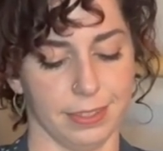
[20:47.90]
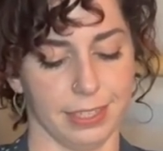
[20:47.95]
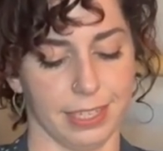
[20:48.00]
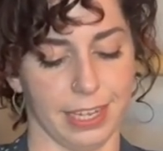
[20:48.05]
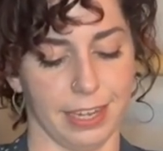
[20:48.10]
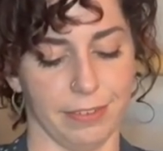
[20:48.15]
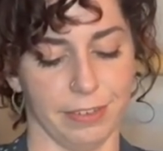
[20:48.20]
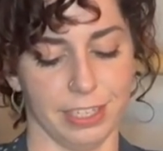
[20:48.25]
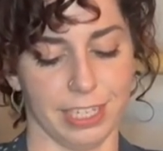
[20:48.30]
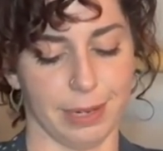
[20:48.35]

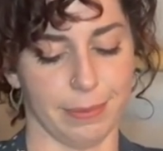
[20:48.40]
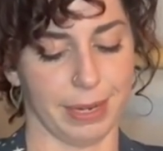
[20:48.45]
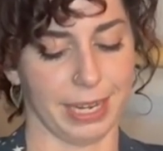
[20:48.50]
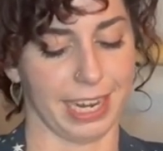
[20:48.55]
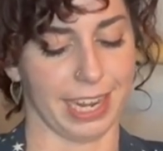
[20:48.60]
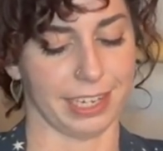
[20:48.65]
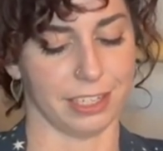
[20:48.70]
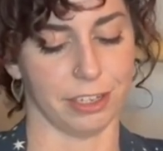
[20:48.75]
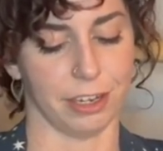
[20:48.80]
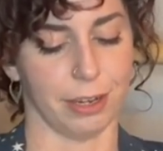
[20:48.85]
Every time I
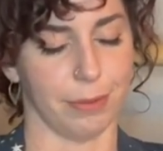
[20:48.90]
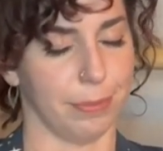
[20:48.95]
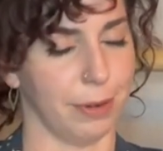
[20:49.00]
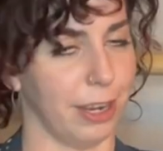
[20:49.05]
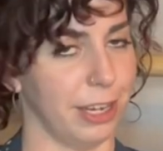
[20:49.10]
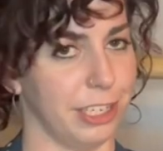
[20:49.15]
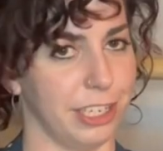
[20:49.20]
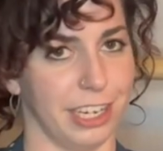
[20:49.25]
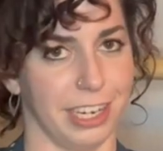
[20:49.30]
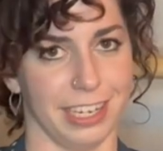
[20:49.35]
cast on a
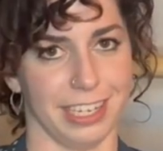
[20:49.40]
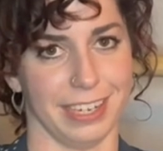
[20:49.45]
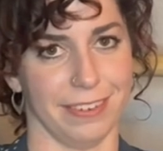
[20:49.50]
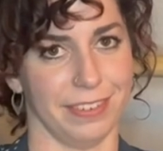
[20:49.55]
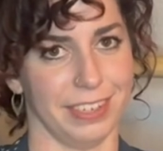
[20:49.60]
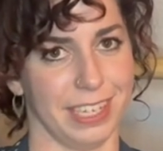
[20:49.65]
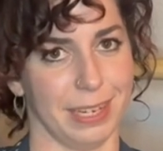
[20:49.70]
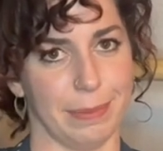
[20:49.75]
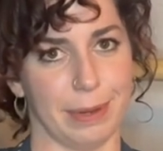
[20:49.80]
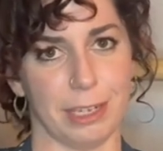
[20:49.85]
project, every
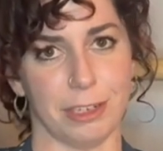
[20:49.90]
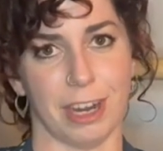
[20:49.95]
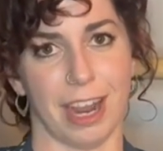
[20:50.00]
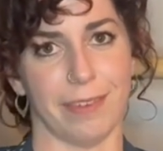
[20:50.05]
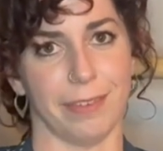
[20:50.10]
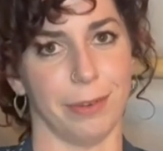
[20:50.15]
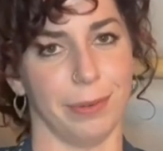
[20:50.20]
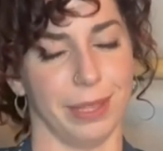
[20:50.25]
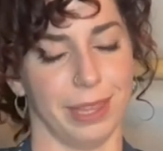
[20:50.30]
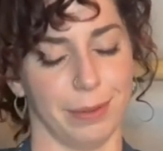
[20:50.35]
time I
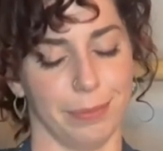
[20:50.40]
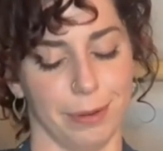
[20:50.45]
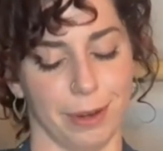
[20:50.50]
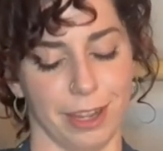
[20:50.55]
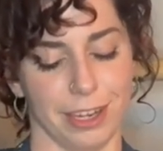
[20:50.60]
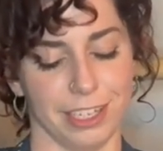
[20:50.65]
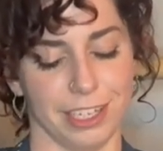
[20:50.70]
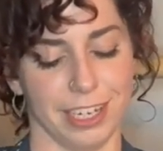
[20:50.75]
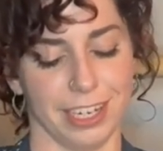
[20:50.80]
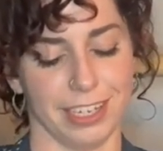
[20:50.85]
travel with a
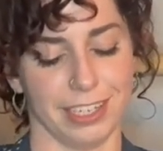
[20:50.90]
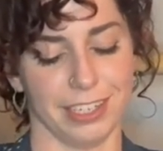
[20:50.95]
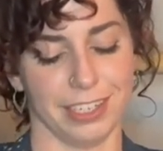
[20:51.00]
project,